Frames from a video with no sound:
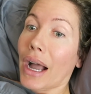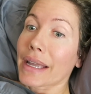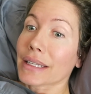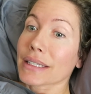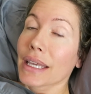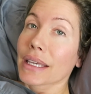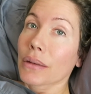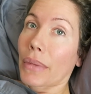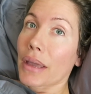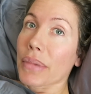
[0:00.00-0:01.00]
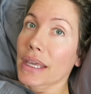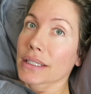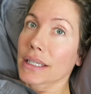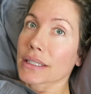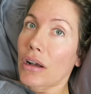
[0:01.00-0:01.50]
I had taken my
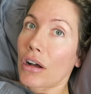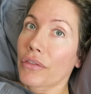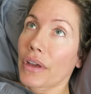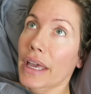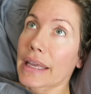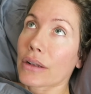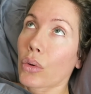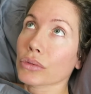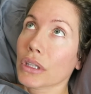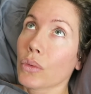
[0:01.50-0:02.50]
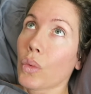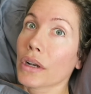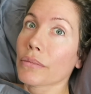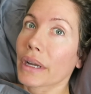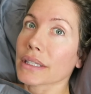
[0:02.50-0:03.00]
band-aids off and only
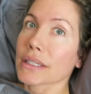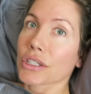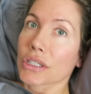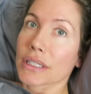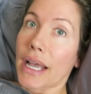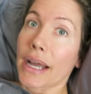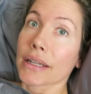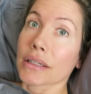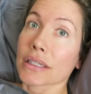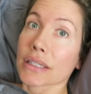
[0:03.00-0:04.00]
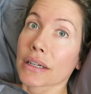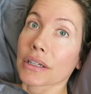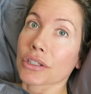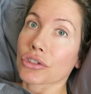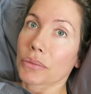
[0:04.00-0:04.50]
one of my incisions had
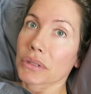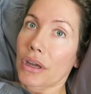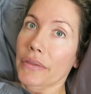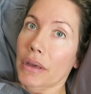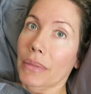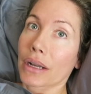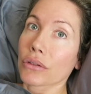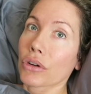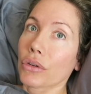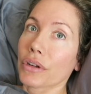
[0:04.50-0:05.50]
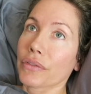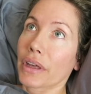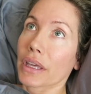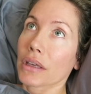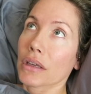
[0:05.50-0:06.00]
steri strips on them. I don't know if
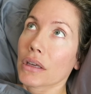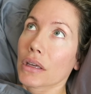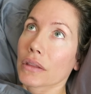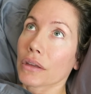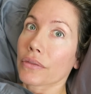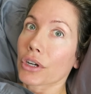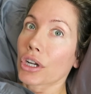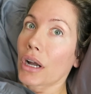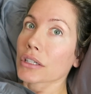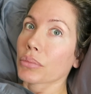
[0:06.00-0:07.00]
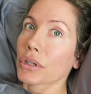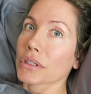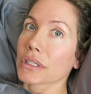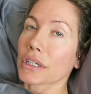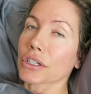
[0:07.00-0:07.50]
like they forgot to put
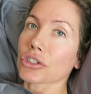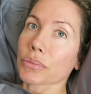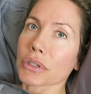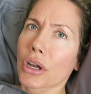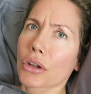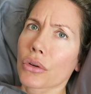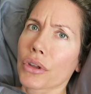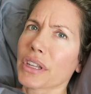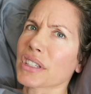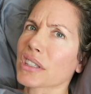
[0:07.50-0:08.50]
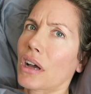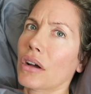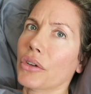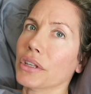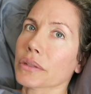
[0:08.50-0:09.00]
steri strips on or they just thought,
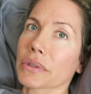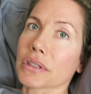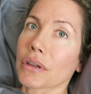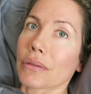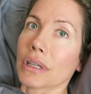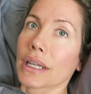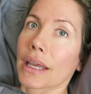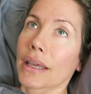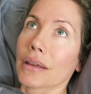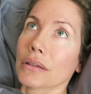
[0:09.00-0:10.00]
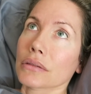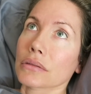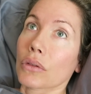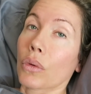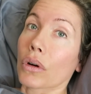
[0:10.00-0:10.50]
oh, these ones don't need it
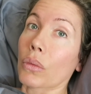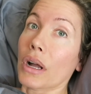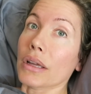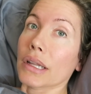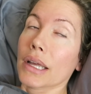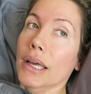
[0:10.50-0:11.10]
or what.